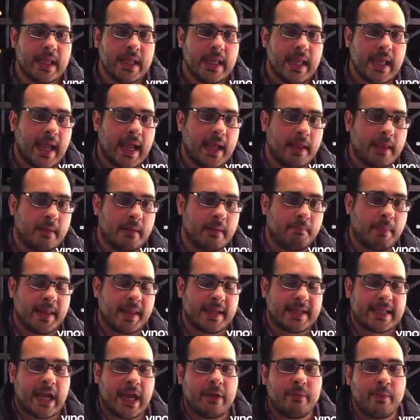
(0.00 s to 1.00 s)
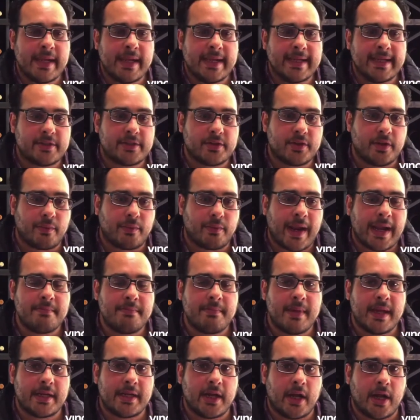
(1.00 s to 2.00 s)
And then by the time we get to the right
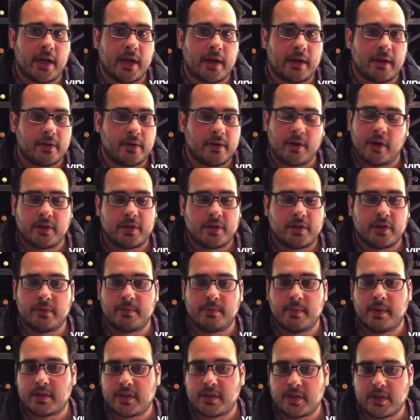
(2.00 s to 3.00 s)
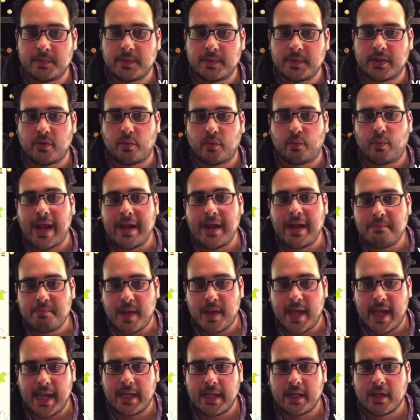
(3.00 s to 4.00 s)
medoc, or excuse me, to the right
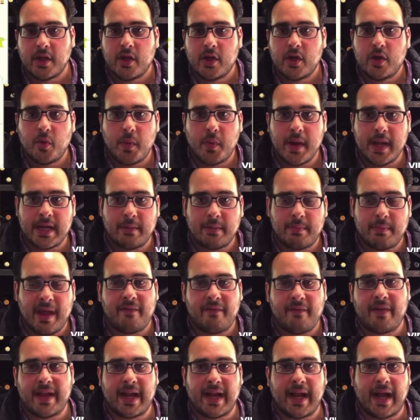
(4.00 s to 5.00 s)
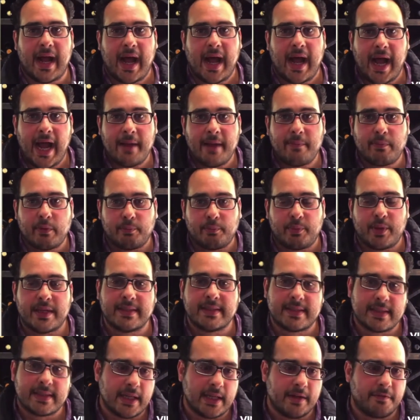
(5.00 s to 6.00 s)
bank, we end up having a high
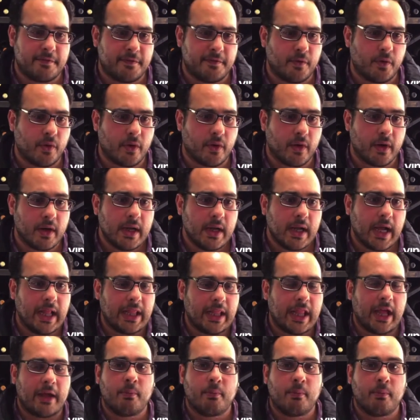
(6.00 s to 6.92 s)
propensity for a lot more